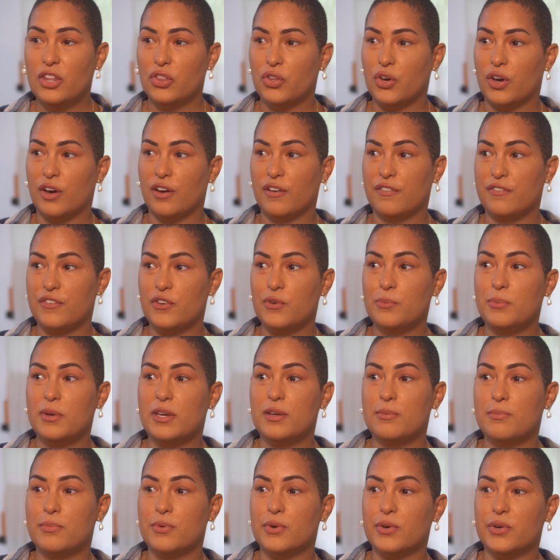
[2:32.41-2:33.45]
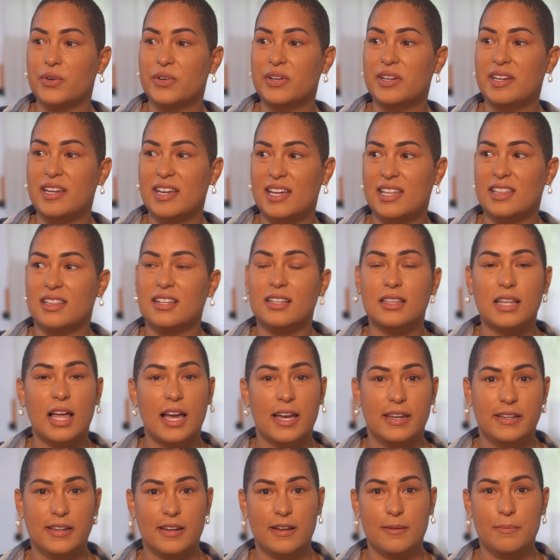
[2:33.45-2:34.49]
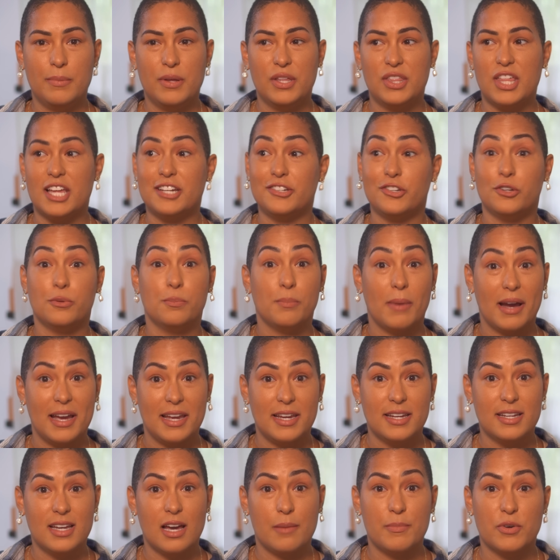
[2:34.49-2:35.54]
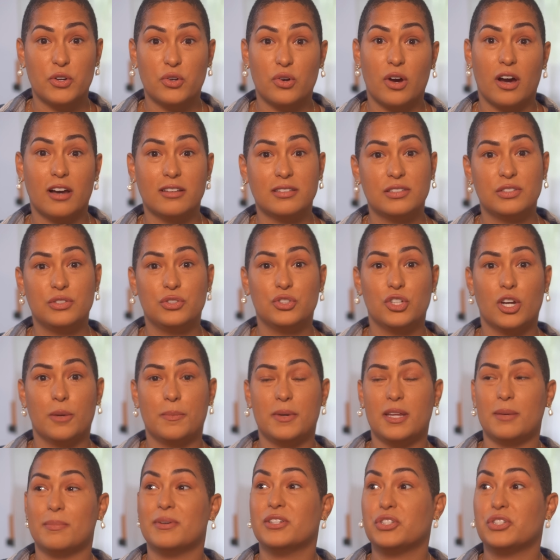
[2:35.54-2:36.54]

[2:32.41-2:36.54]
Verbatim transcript: There are a few people in the lineup that you might come across in Germany,